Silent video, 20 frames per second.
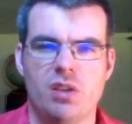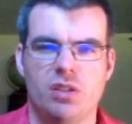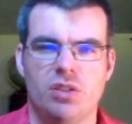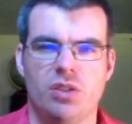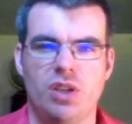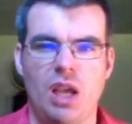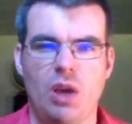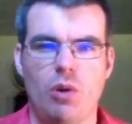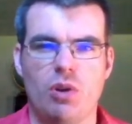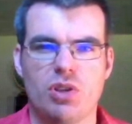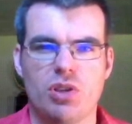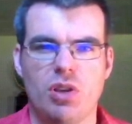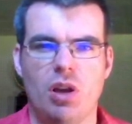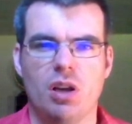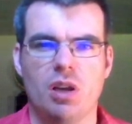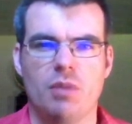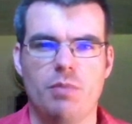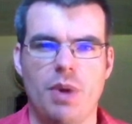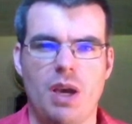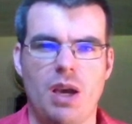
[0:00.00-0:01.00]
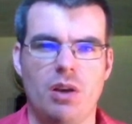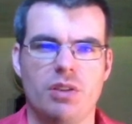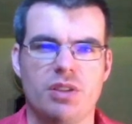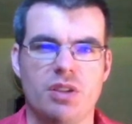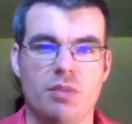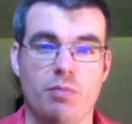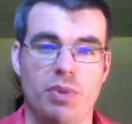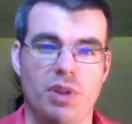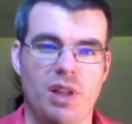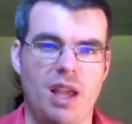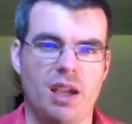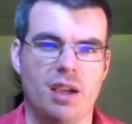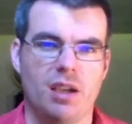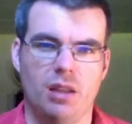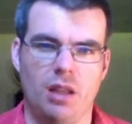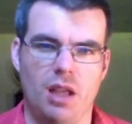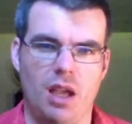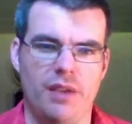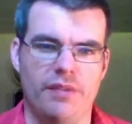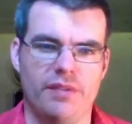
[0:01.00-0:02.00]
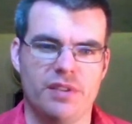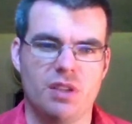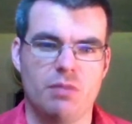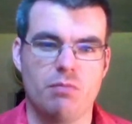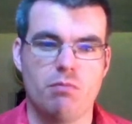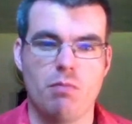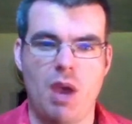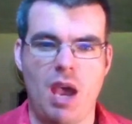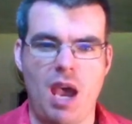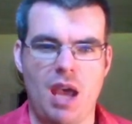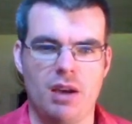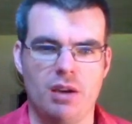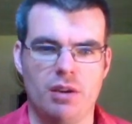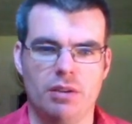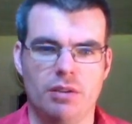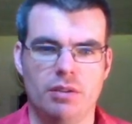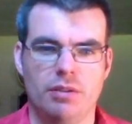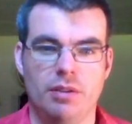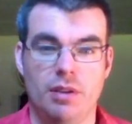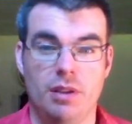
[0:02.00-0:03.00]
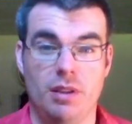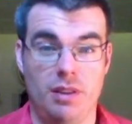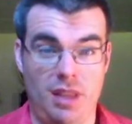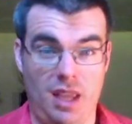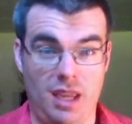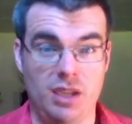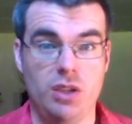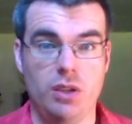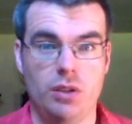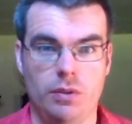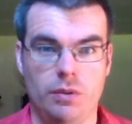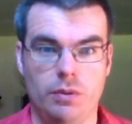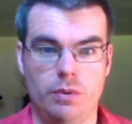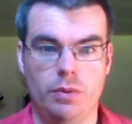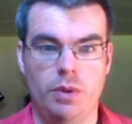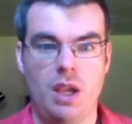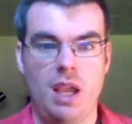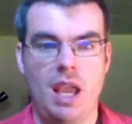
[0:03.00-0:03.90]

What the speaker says: Today I want to talk about Black Lives Matter. They do.